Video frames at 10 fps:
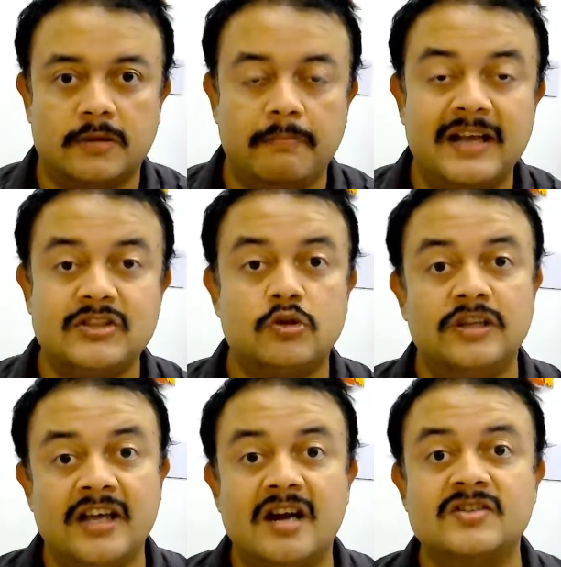based on
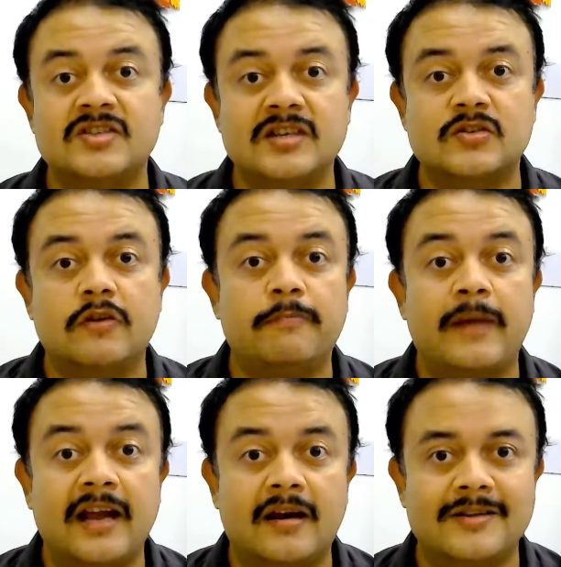the yardsticks of
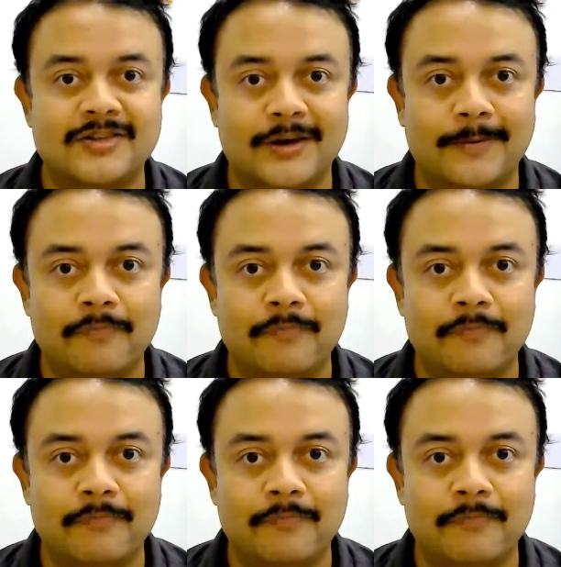my culture.